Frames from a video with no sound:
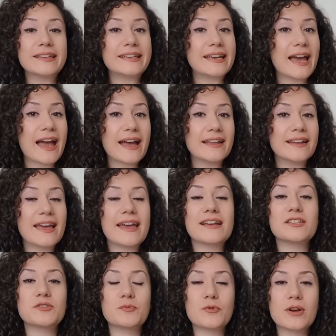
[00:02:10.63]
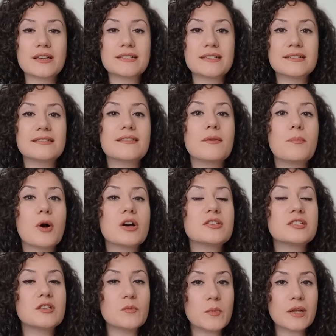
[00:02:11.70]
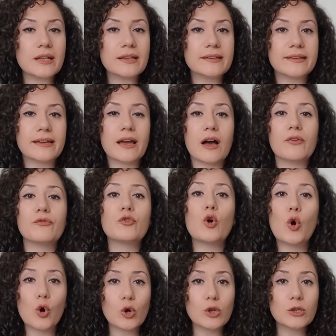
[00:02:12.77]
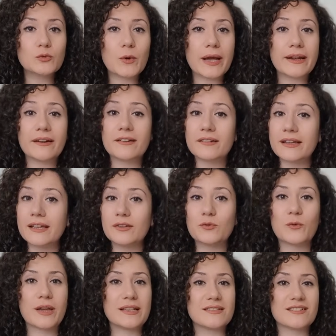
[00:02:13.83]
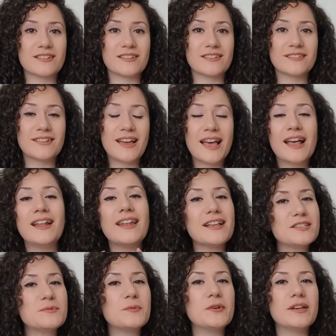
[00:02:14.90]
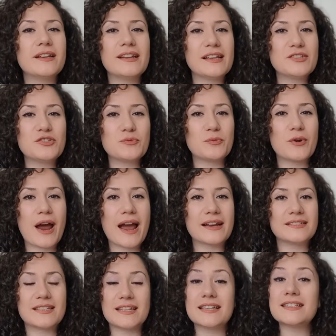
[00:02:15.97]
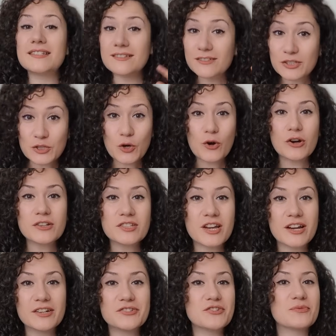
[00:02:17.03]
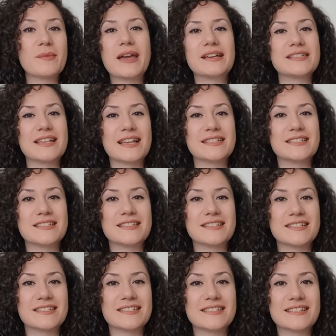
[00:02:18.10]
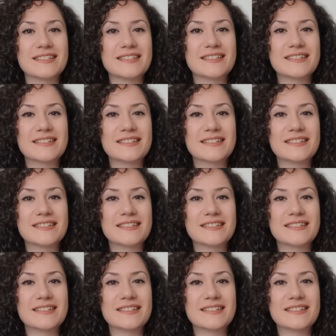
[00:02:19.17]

can expresses the possibility of cold weather in winter. Let's put it into practice. Your turn to make sentences.